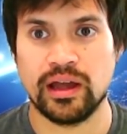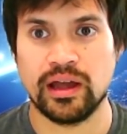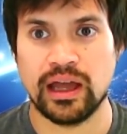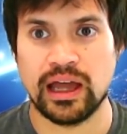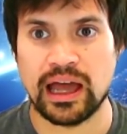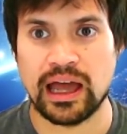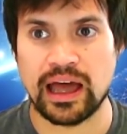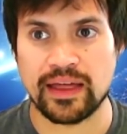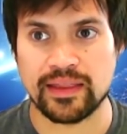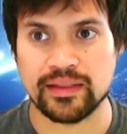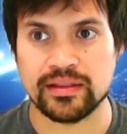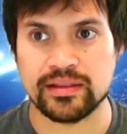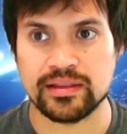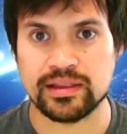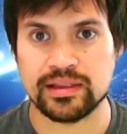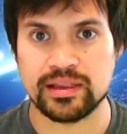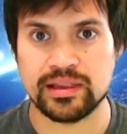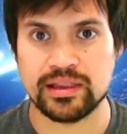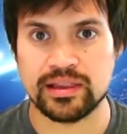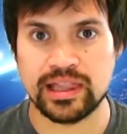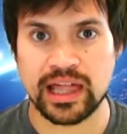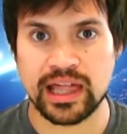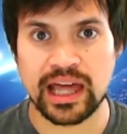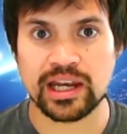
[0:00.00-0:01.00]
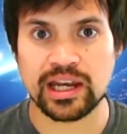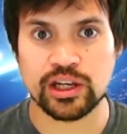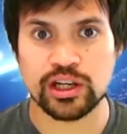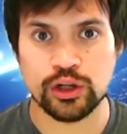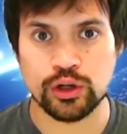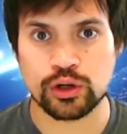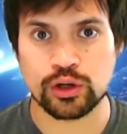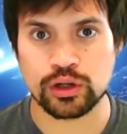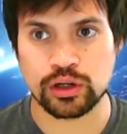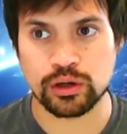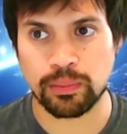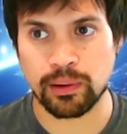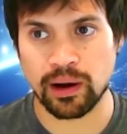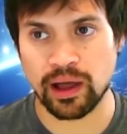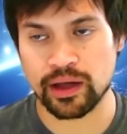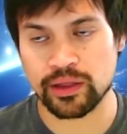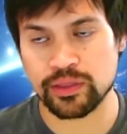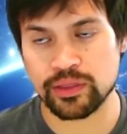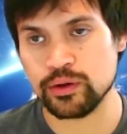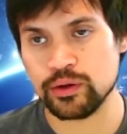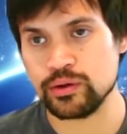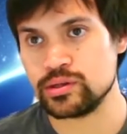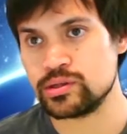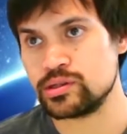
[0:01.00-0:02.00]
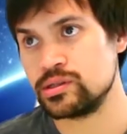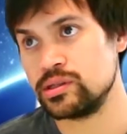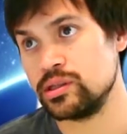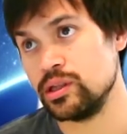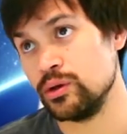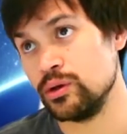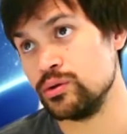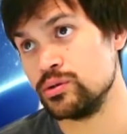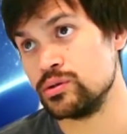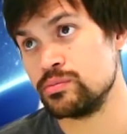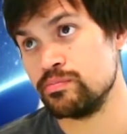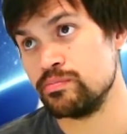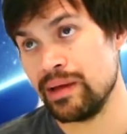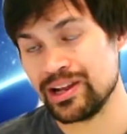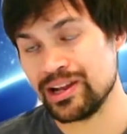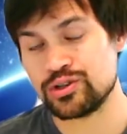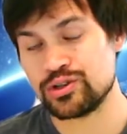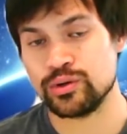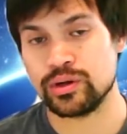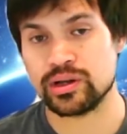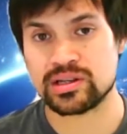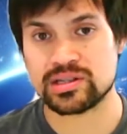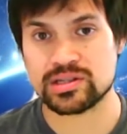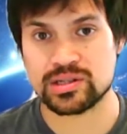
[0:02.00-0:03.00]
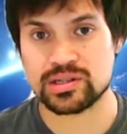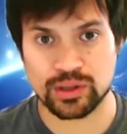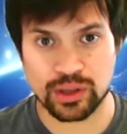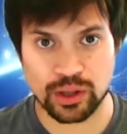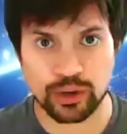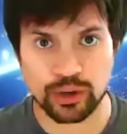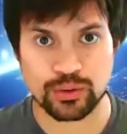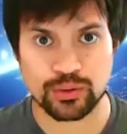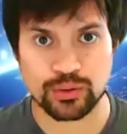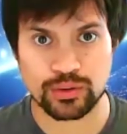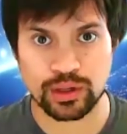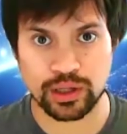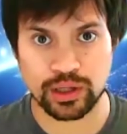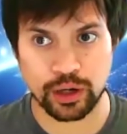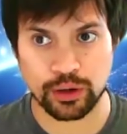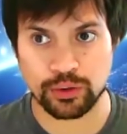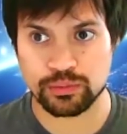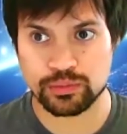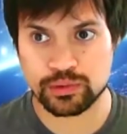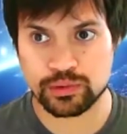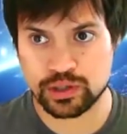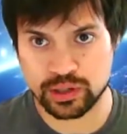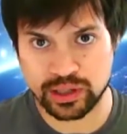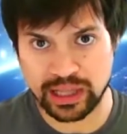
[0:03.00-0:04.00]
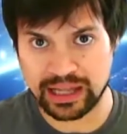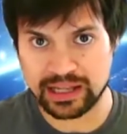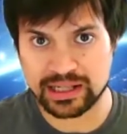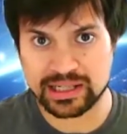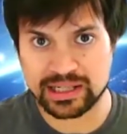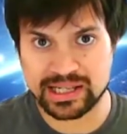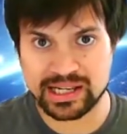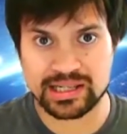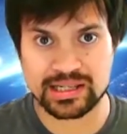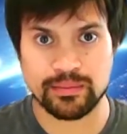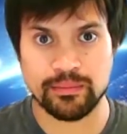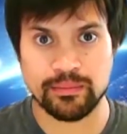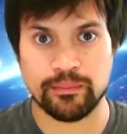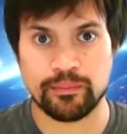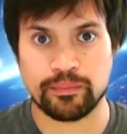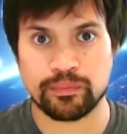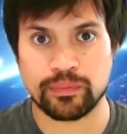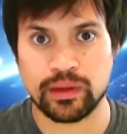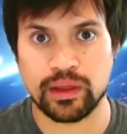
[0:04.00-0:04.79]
and then you can apply those those metrics to those you know to that system